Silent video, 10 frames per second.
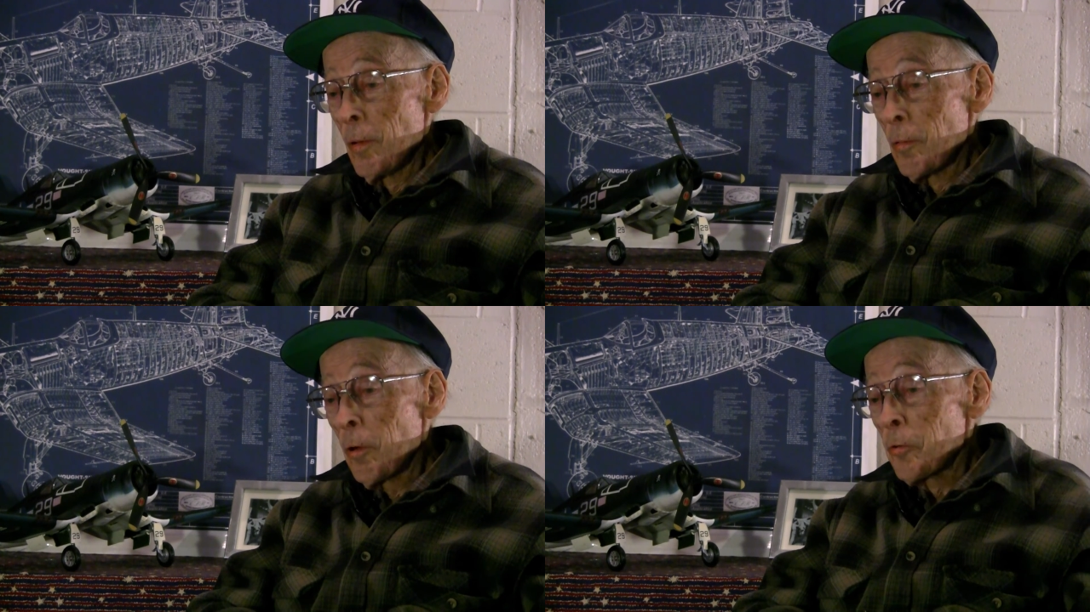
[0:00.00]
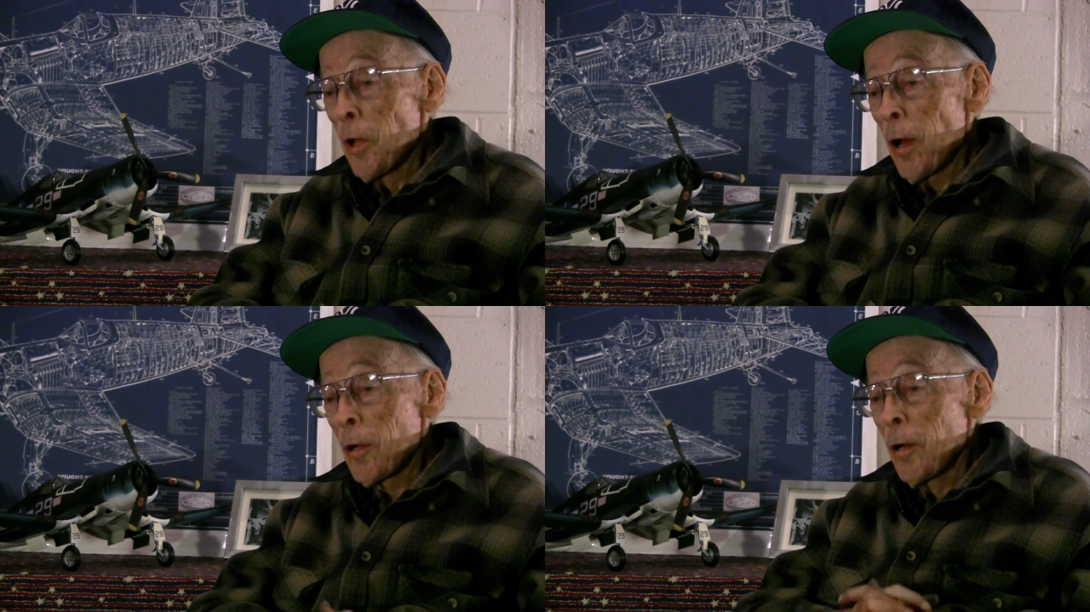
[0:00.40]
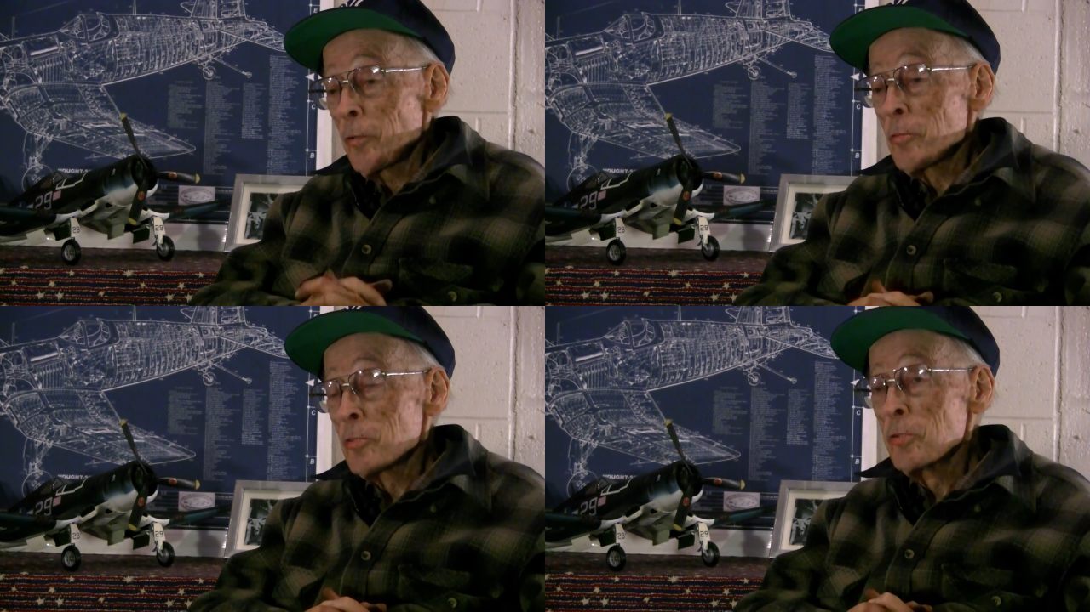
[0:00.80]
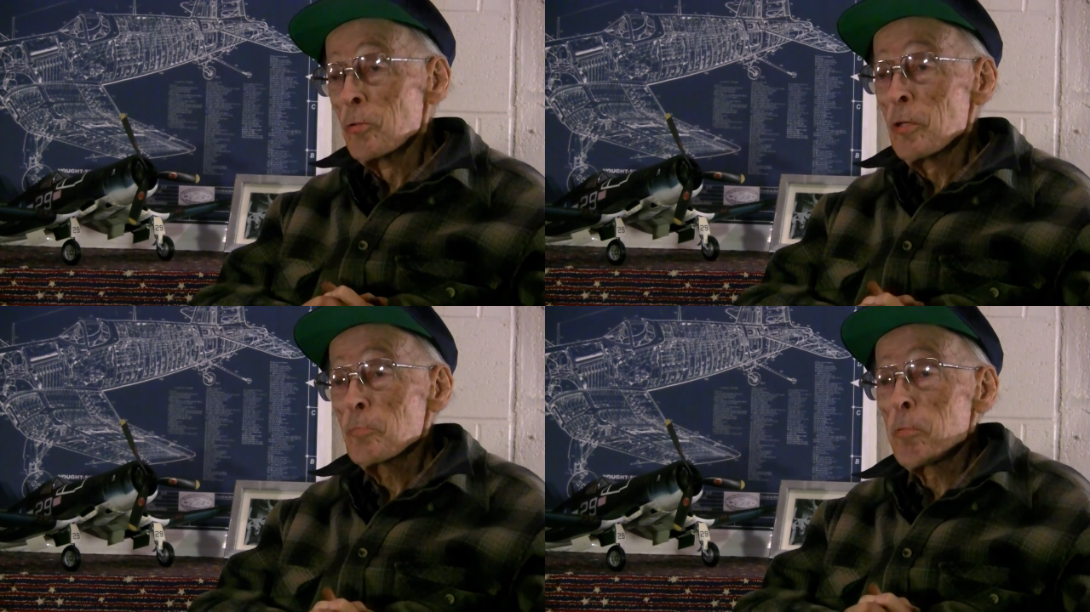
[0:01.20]
Well, Doc Gunther's
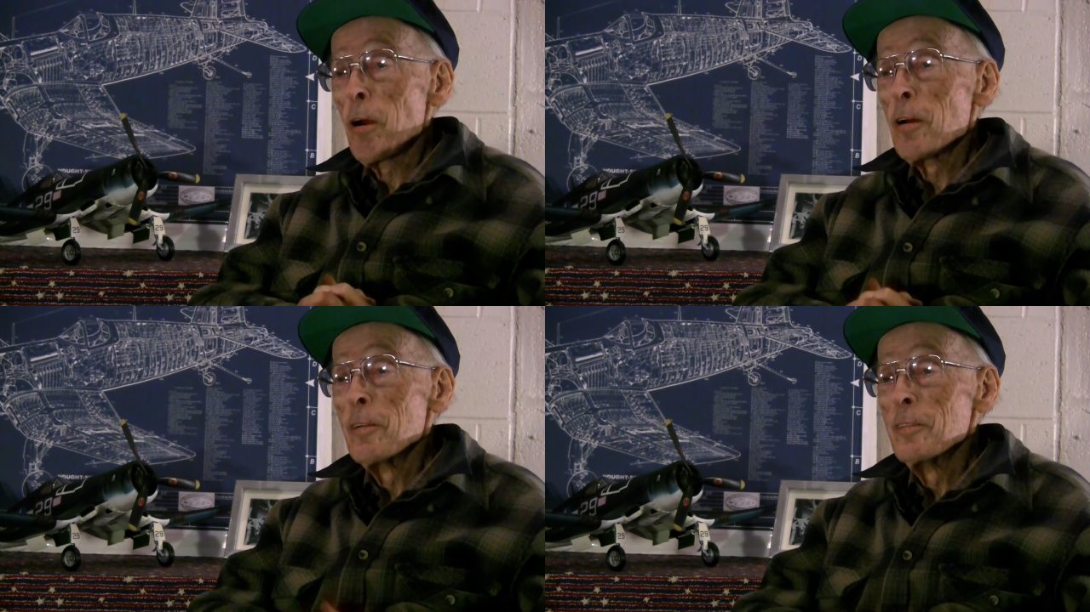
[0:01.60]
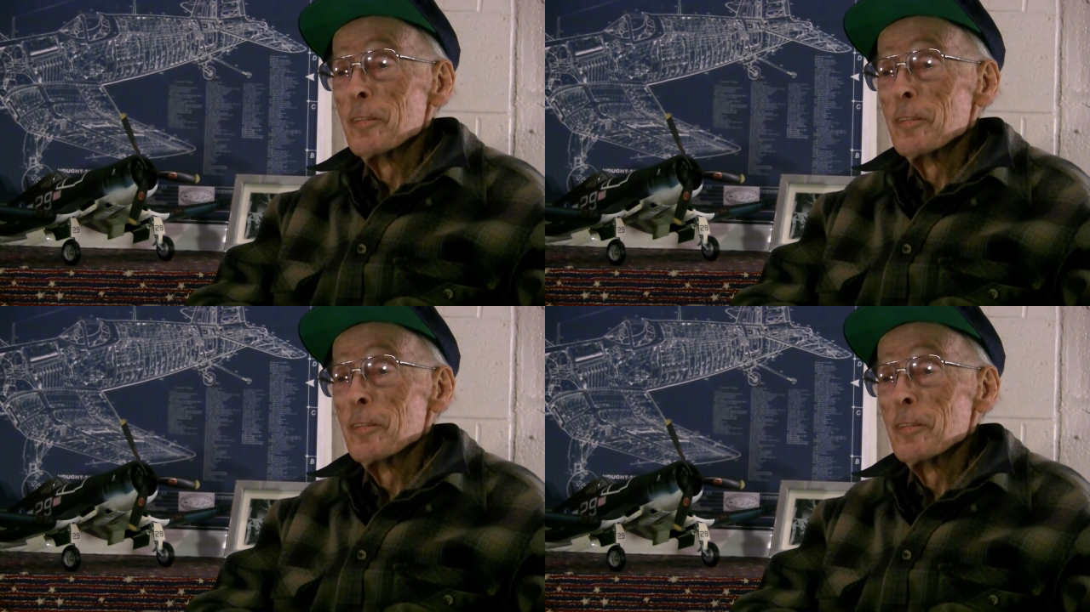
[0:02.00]
doing his part.